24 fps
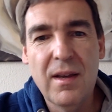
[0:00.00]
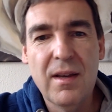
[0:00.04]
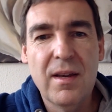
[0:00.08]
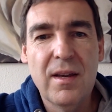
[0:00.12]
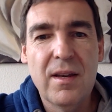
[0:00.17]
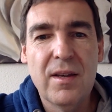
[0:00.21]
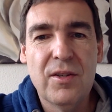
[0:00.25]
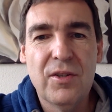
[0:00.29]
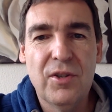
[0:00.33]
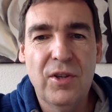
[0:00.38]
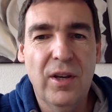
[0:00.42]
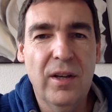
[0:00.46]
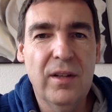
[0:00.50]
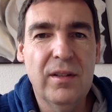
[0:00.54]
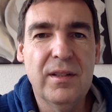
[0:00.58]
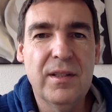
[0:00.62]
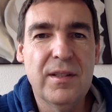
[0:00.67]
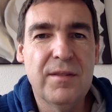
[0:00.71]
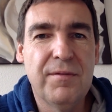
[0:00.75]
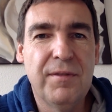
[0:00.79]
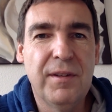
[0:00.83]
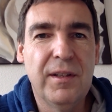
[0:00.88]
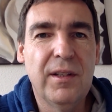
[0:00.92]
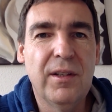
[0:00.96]
Share this
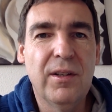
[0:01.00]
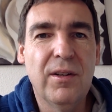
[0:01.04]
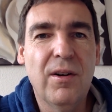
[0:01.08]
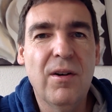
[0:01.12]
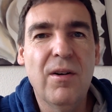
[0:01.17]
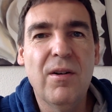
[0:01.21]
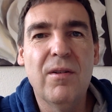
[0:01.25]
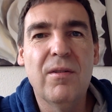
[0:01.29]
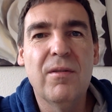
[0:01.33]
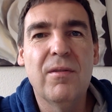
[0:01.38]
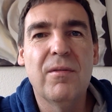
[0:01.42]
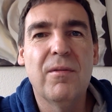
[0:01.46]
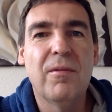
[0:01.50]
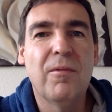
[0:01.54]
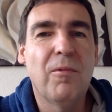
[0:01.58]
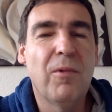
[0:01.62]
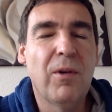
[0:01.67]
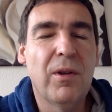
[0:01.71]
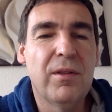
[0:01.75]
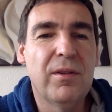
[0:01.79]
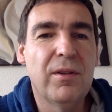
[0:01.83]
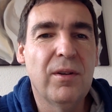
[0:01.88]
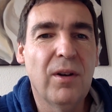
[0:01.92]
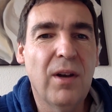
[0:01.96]
video
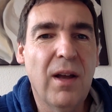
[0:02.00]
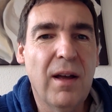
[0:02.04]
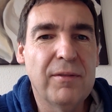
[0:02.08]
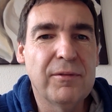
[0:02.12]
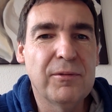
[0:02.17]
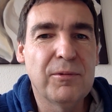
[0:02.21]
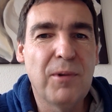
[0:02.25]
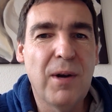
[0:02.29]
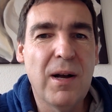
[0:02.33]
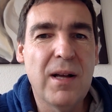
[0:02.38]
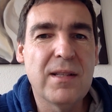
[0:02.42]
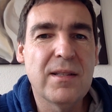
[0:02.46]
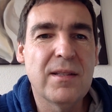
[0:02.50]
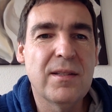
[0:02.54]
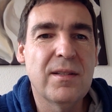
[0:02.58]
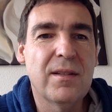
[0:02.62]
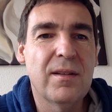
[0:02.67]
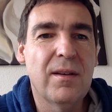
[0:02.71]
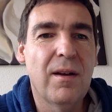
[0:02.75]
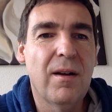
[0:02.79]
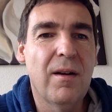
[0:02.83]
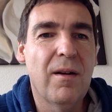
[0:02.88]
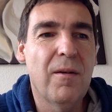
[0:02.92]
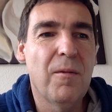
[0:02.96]
with your loved ones,
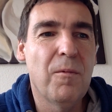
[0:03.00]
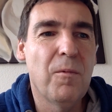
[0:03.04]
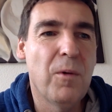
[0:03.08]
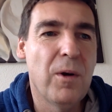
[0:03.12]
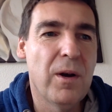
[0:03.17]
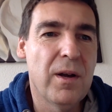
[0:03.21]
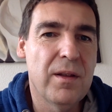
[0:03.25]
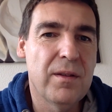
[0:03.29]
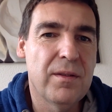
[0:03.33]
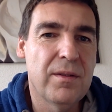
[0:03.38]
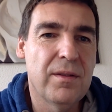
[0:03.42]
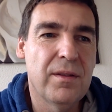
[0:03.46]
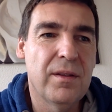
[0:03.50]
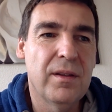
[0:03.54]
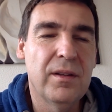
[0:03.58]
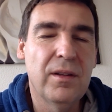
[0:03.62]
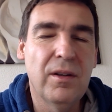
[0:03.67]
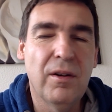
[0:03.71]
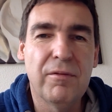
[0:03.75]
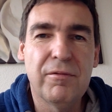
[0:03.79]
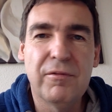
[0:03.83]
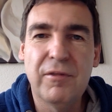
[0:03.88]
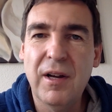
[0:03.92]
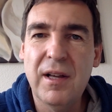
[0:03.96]
with
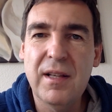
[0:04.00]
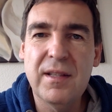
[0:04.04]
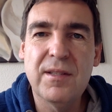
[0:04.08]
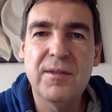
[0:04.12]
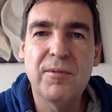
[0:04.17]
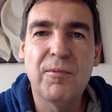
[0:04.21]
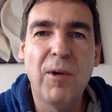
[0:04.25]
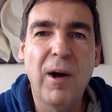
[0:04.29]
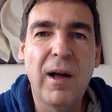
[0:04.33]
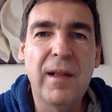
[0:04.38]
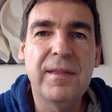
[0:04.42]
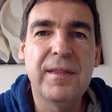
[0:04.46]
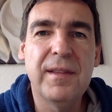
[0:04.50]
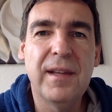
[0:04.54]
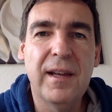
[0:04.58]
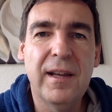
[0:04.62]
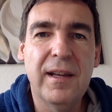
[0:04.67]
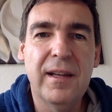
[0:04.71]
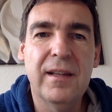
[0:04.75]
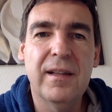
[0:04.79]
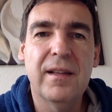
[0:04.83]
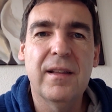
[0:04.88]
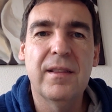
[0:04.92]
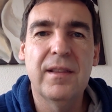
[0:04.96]
your friends. One
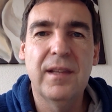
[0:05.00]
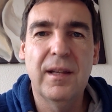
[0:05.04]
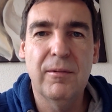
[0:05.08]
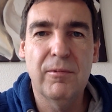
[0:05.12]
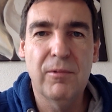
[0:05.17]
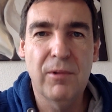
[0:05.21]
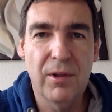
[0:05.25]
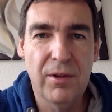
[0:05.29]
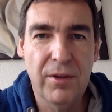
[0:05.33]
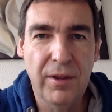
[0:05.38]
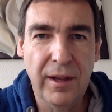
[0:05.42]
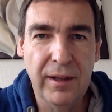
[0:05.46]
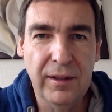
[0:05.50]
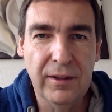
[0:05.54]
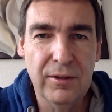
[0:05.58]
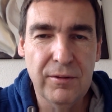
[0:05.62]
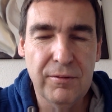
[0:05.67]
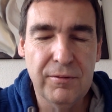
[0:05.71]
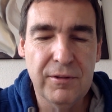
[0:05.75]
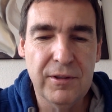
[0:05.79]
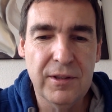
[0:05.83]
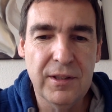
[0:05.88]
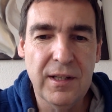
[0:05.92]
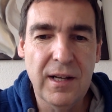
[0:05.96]
day they will thank you
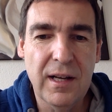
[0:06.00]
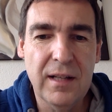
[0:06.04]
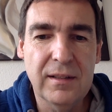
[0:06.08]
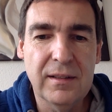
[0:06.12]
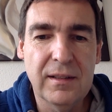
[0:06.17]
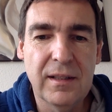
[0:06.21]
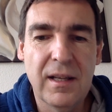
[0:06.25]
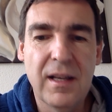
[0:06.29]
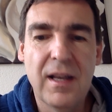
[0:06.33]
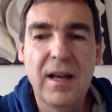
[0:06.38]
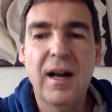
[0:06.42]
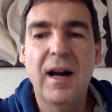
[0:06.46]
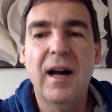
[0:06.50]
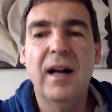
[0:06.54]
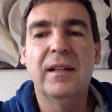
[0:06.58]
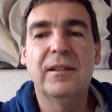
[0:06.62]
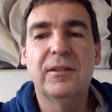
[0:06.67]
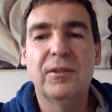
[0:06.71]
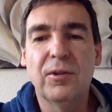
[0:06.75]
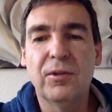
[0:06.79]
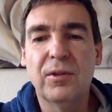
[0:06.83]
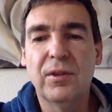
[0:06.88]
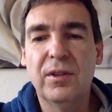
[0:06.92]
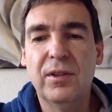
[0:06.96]
for that. I
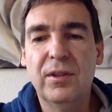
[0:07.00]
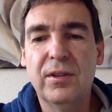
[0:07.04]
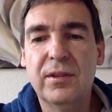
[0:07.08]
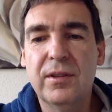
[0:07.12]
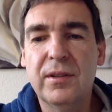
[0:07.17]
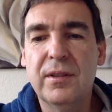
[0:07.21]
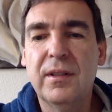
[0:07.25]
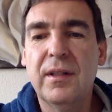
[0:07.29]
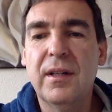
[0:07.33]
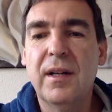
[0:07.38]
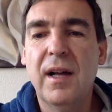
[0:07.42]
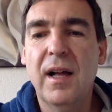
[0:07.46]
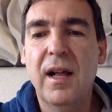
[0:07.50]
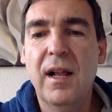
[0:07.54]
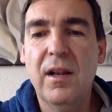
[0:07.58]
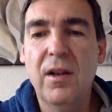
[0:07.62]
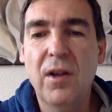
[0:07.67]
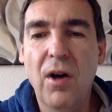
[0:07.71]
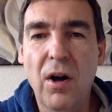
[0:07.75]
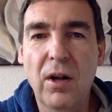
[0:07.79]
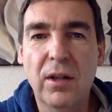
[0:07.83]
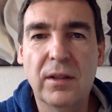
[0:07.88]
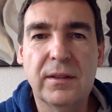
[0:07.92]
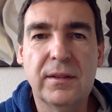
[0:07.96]
talk here a
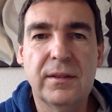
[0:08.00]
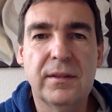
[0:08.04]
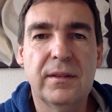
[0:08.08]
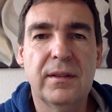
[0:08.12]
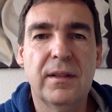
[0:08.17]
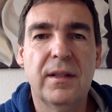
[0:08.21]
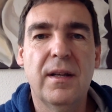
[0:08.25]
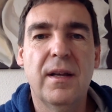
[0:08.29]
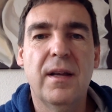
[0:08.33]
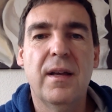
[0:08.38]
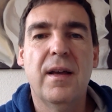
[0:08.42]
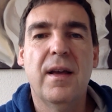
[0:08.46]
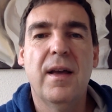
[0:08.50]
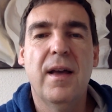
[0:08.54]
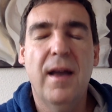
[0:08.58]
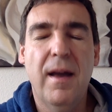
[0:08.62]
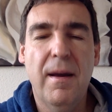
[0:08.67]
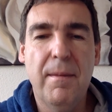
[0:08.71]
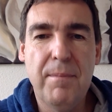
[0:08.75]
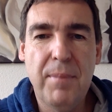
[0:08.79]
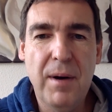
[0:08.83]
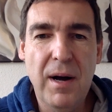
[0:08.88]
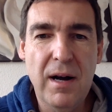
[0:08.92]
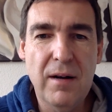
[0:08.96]
lot
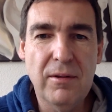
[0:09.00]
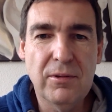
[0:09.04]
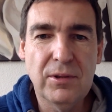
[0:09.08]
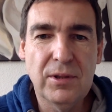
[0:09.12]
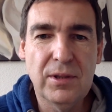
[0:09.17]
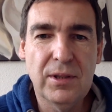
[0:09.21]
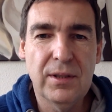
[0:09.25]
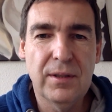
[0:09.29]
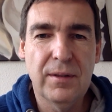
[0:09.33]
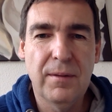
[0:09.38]
about